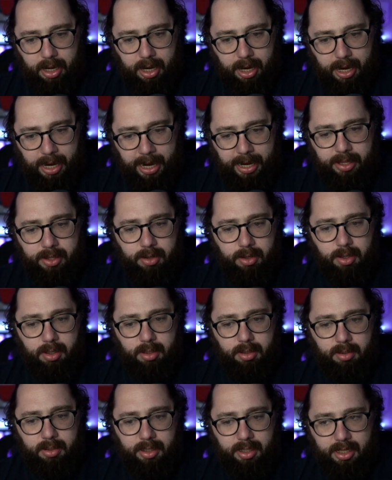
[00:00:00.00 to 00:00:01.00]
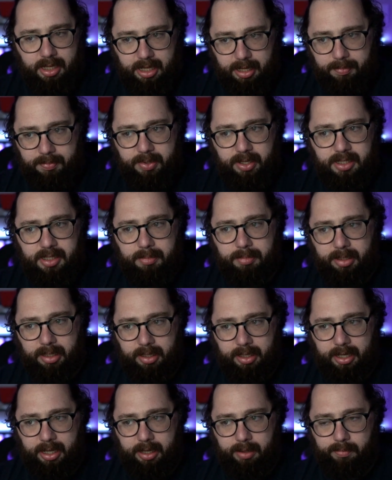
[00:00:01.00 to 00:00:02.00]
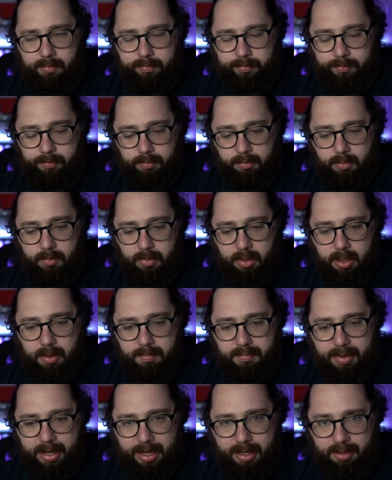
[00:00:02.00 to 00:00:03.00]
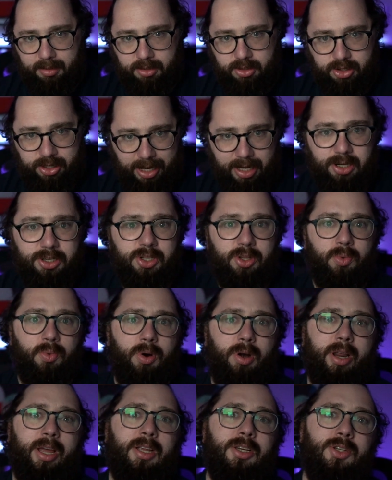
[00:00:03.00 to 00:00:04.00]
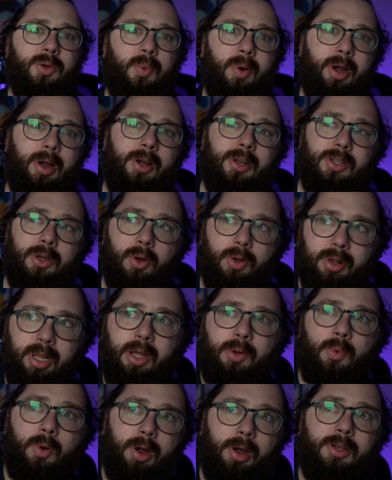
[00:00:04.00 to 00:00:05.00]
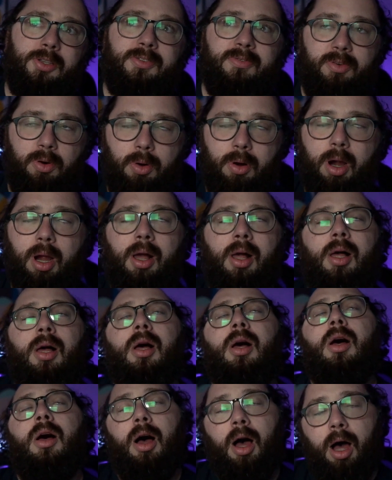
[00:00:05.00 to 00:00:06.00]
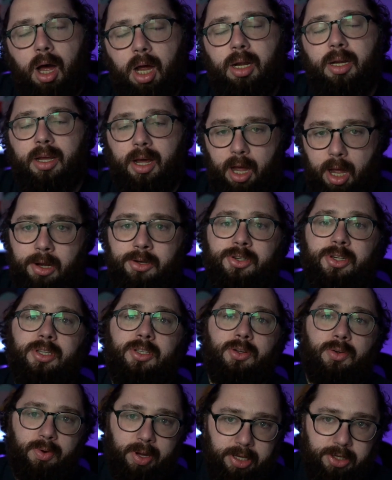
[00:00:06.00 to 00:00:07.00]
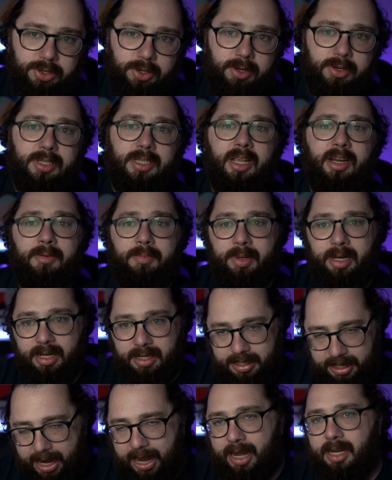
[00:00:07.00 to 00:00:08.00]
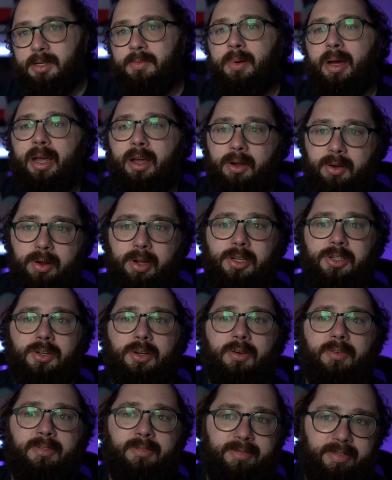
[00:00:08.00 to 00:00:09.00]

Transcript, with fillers: either keep this ability, but change the wording to where it only works for unconscious creatures that have been attacked by a creature.